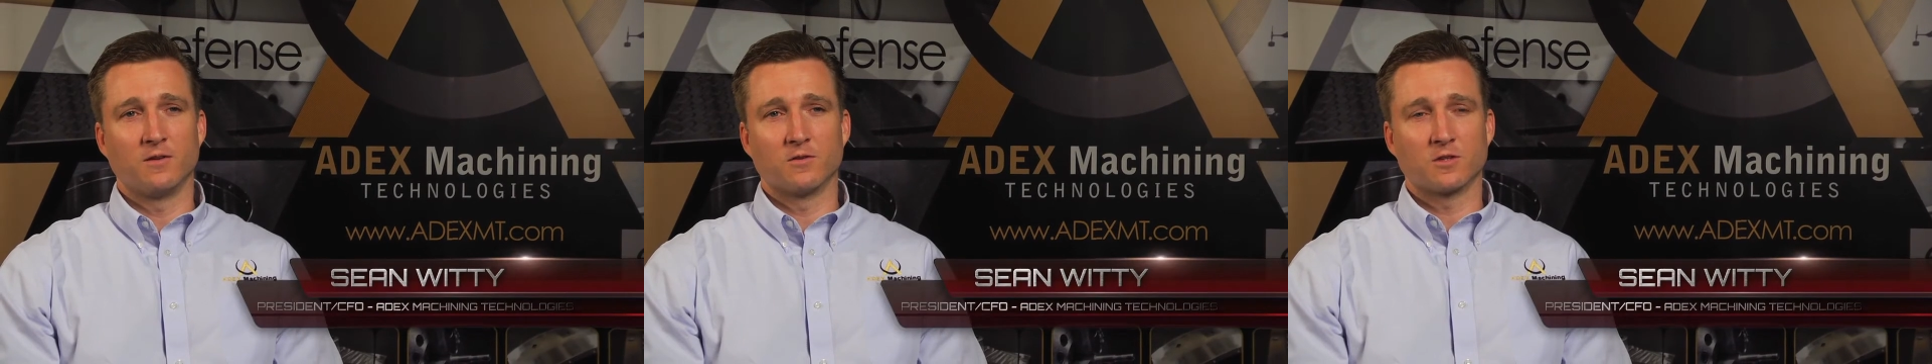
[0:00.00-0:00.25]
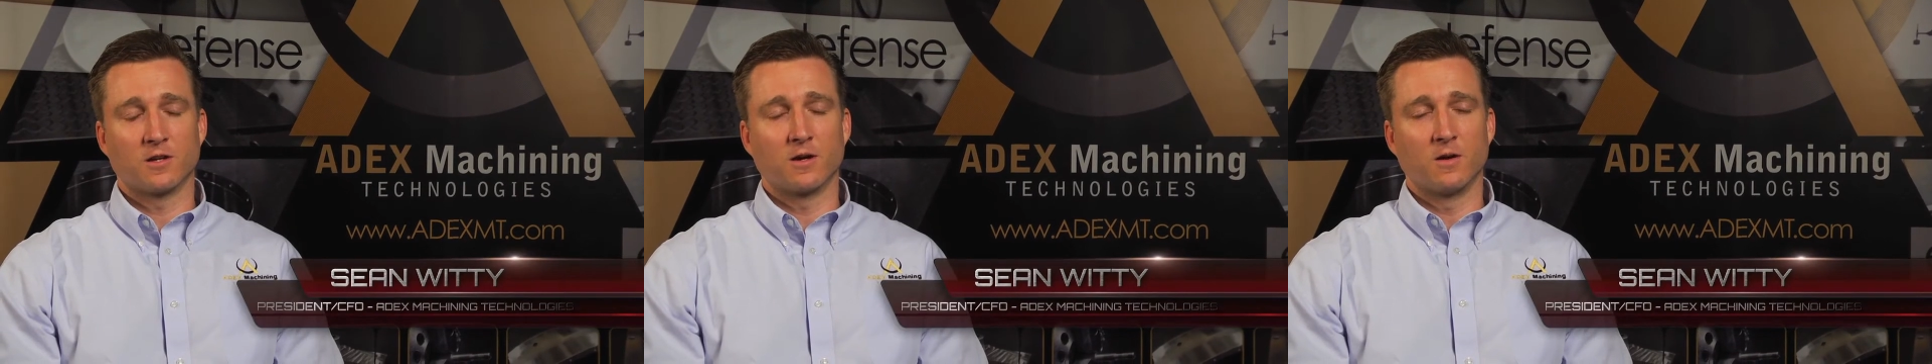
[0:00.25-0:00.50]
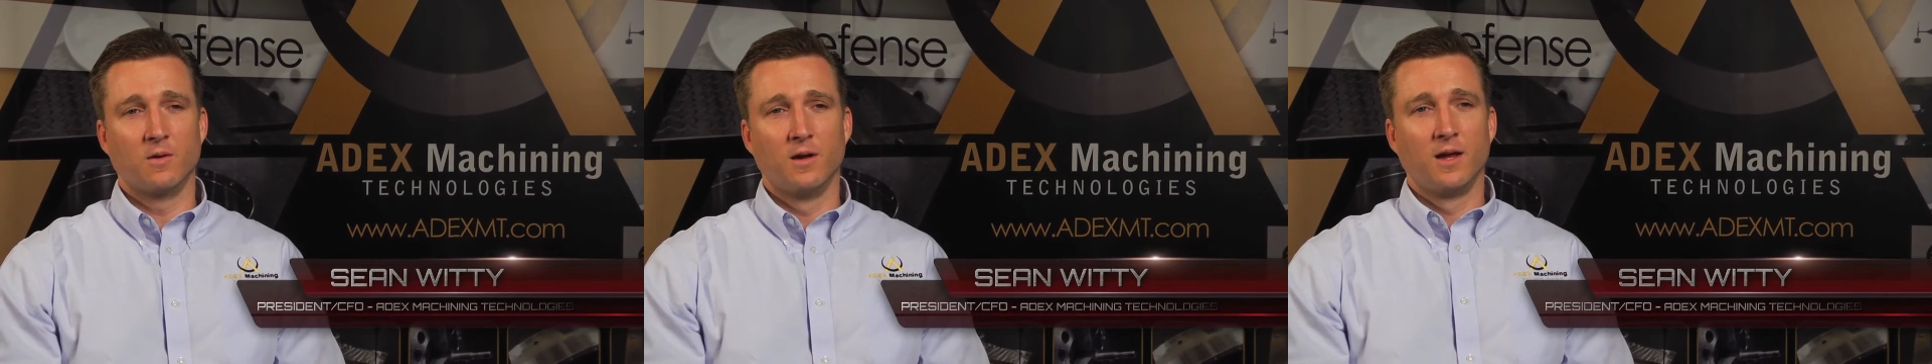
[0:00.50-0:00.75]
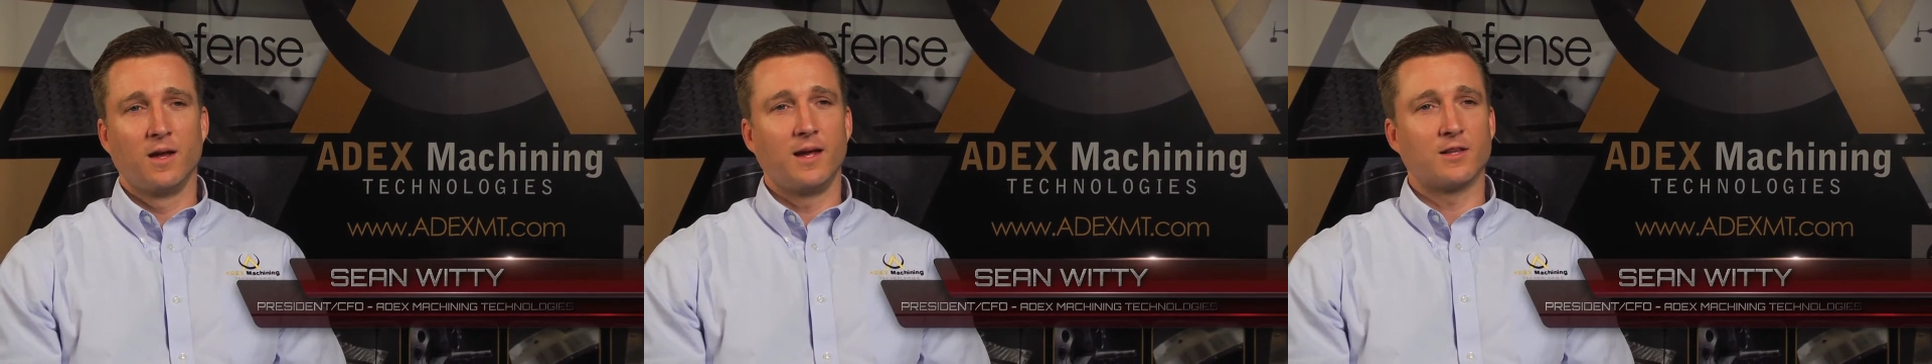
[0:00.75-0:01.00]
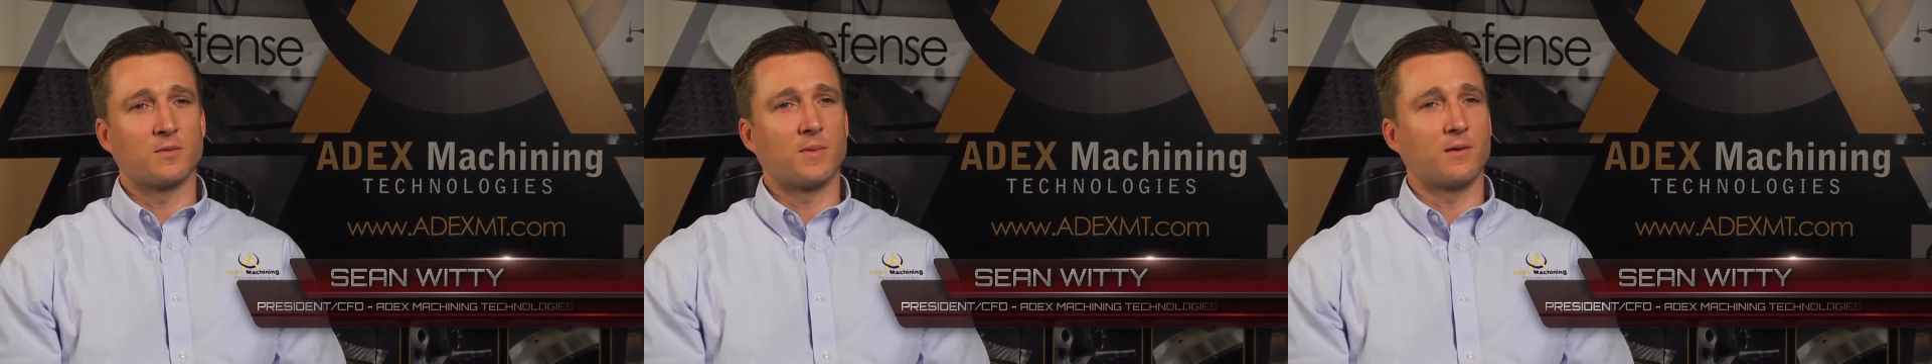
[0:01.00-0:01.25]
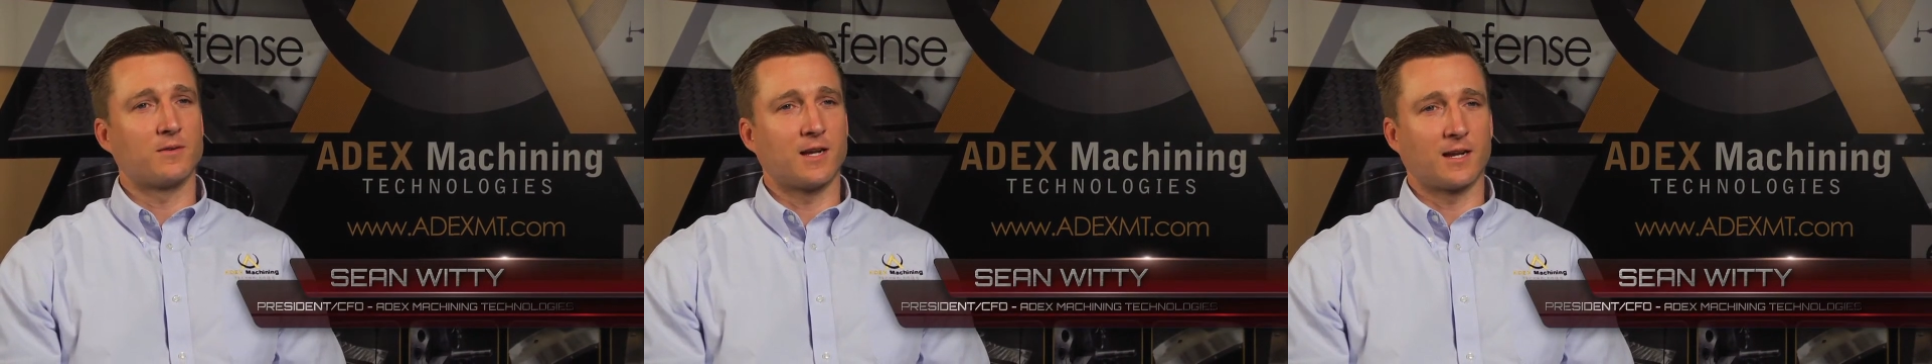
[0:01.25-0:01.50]
years ago. It's
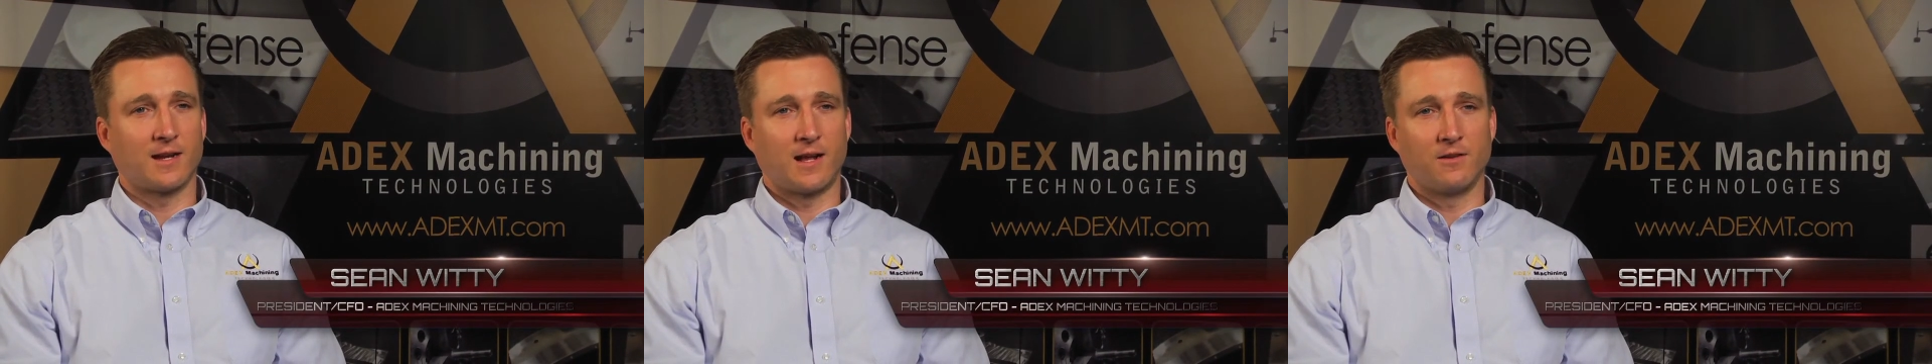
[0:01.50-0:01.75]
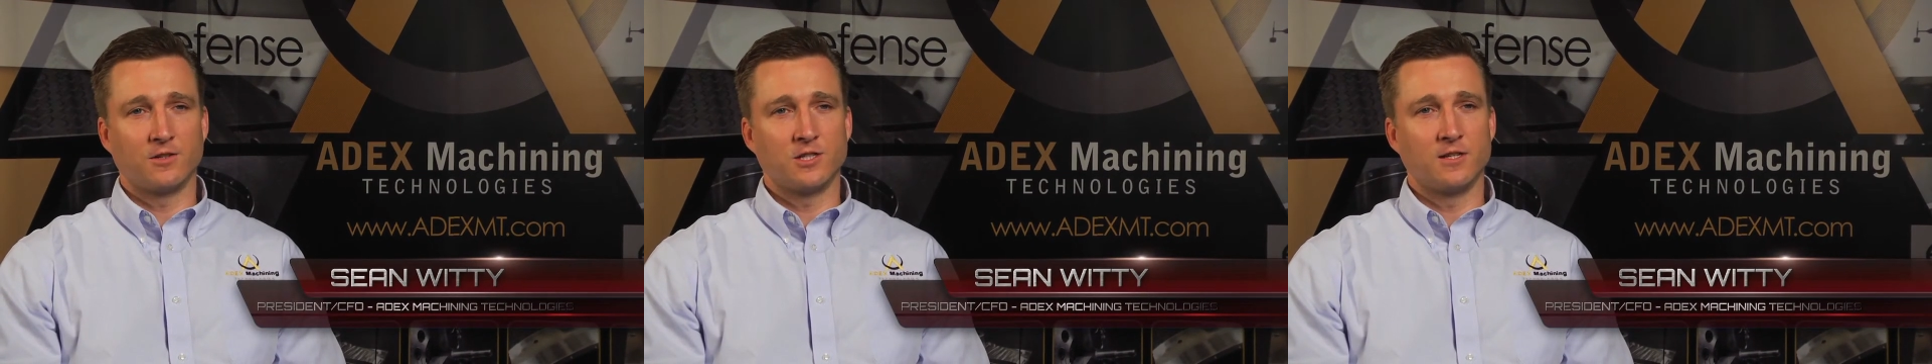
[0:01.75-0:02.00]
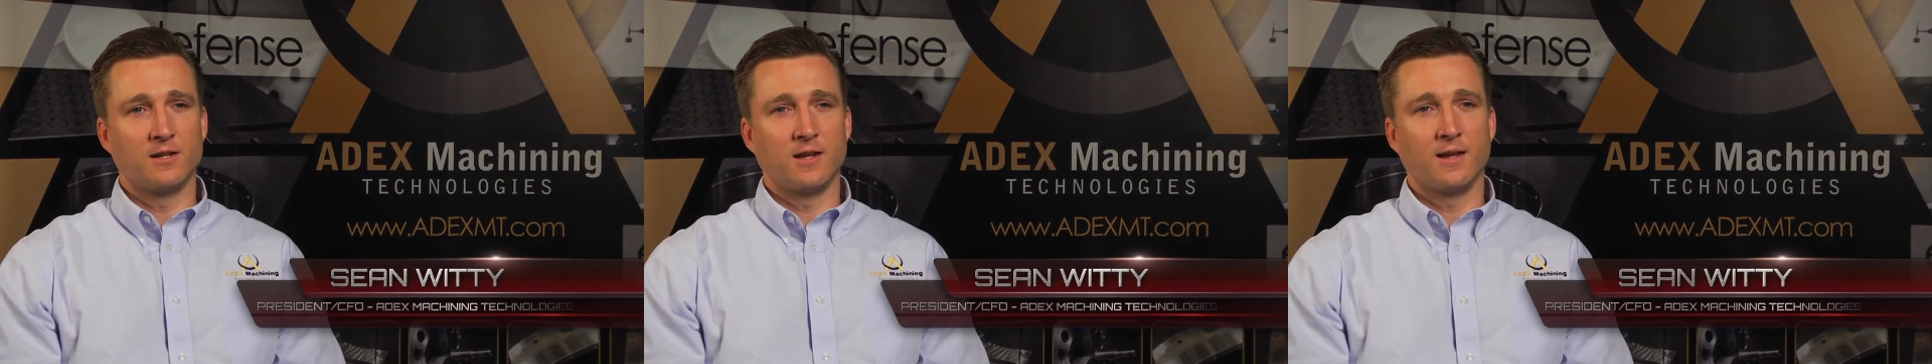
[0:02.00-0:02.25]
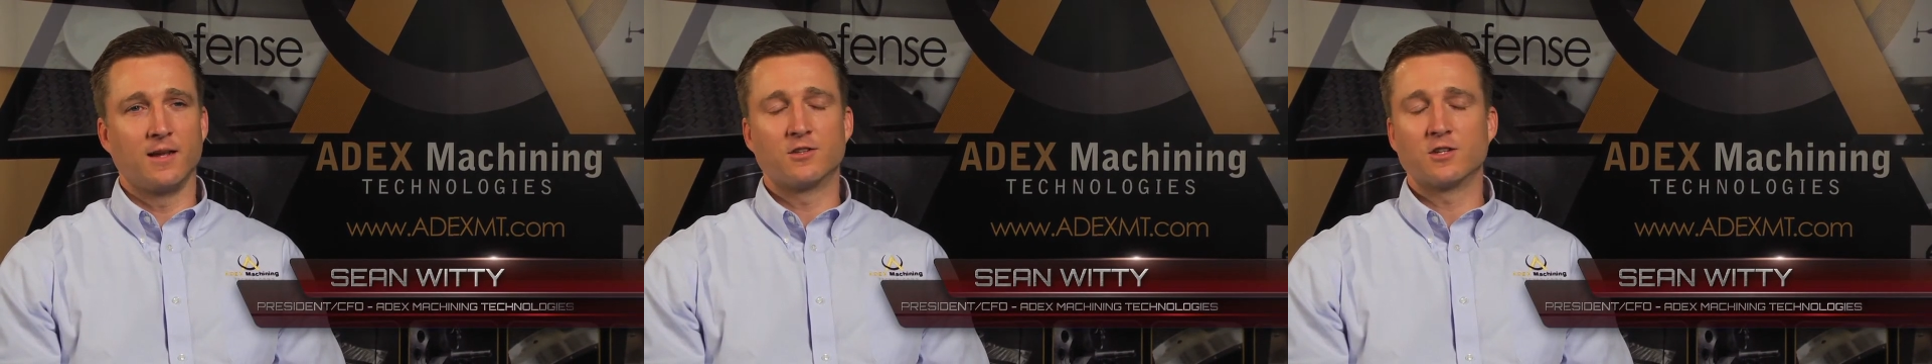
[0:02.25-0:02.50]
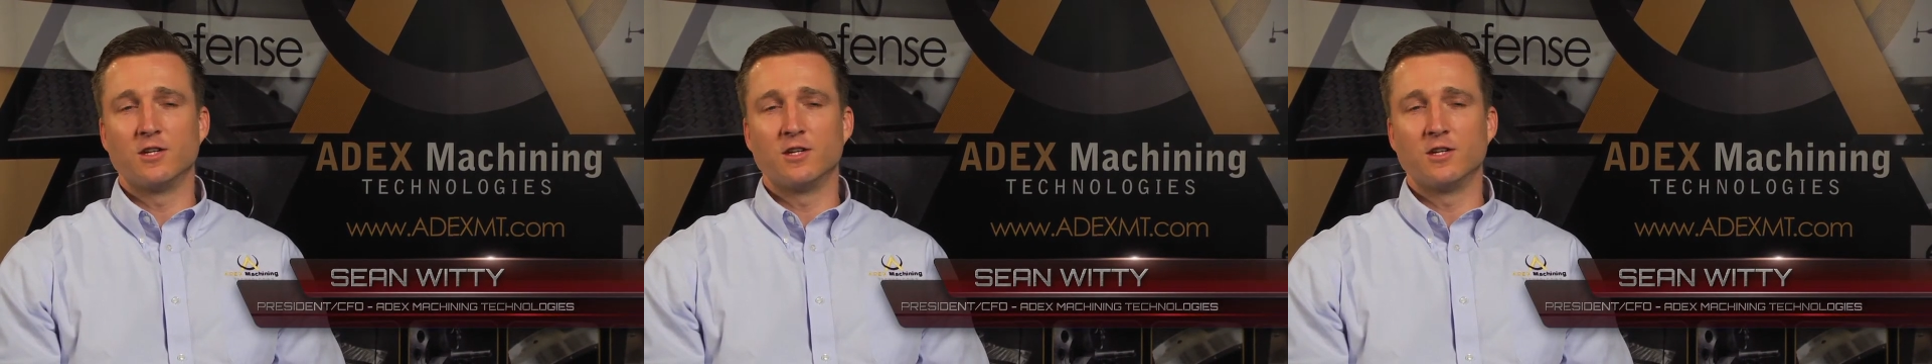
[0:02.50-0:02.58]
about technology today, it's